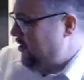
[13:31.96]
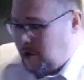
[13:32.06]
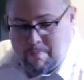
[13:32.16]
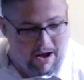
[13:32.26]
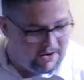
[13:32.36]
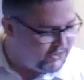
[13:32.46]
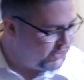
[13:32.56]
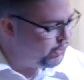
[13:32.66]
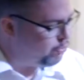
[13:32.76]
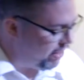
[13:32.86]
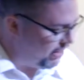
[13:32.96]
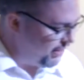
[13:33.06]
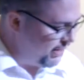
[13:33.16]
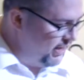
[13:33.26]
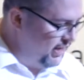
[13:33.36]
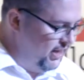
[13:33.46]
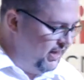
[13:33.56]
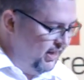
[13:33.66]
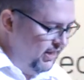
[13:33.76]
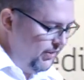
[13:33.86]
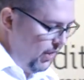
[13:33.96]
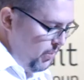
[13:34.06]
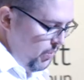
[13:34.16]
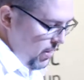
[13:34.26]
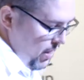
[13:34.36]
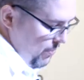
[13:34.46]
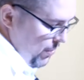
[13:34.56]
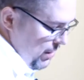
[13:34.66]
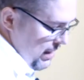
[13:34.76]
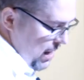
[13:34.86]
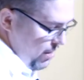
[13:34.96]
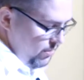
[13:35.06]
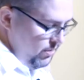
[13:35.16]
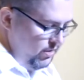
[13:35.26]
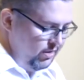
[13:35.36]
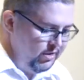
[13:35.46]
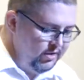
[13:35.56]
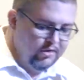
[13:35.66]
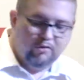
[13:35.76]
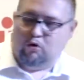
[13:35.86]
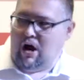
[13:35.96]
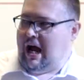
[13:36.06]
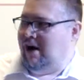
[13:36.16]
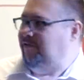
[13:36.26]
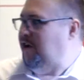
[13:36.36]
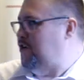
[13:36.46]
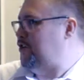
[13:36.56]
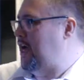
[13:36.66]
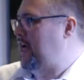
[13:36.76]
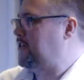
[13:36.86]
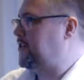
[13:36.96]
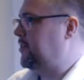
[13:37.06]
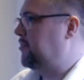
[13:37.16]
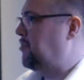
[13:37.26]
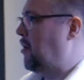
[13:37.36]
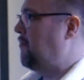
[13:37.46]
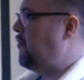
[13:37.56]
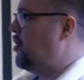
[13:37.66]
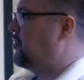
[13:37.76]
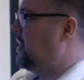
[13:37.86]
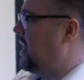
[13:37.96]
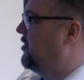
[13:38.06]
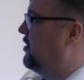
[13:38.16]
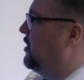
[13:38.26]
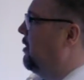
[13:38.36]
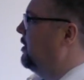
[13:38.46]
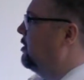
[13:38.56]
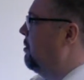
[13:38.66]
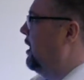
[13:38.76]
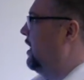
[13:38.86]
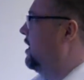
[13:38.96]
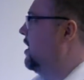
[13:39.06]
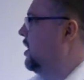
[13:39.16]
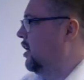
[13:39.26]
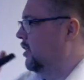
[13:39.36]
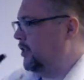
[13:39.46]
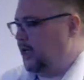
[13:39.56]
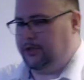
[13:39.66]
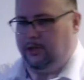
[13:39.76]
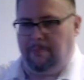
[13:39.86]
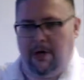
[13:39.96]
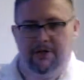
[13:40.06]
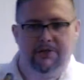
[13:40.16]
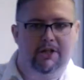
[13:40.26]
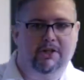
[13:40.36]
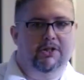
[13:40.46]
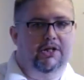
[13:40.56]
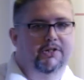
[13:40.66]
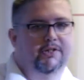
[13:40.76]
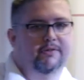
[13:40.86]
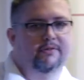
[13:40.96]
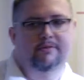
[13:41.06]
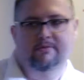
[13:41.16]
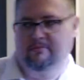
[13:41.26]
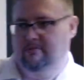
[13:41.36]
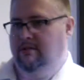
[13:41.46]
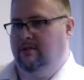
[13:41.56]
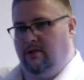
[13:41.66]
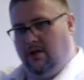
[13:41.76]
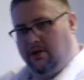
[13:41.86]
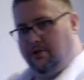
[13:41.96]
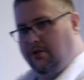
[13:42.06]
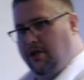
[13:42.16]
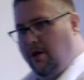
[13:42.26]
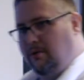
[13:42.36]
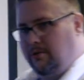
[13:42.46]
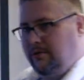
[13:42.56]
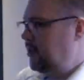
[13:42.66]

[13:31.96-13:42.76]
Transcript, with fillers: There's no bugs. It's great. So um, we're going to now write our first test. So our first test is going to be, does the person exist? The answer is no.